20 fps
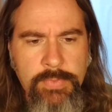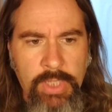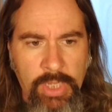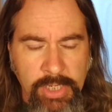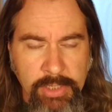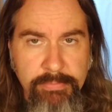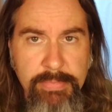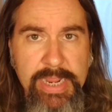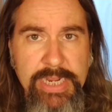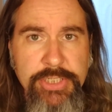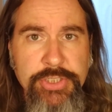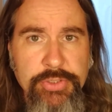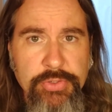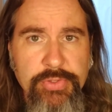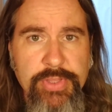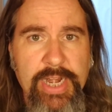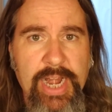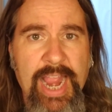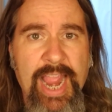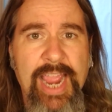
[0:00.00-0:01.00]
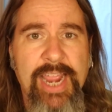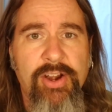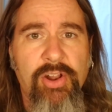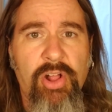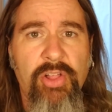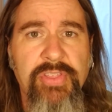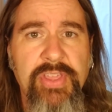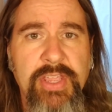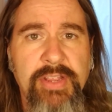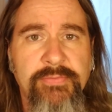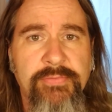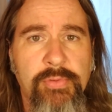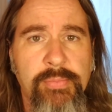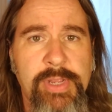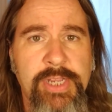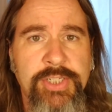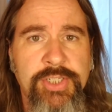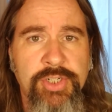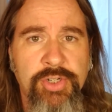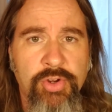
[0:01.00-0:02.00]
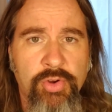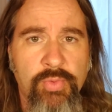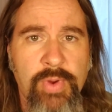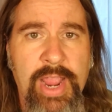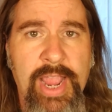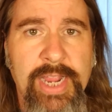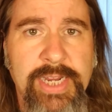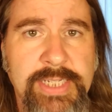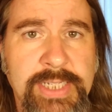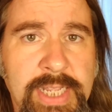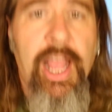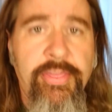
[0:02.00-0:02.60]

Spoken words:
and made sure that I had all the information correct.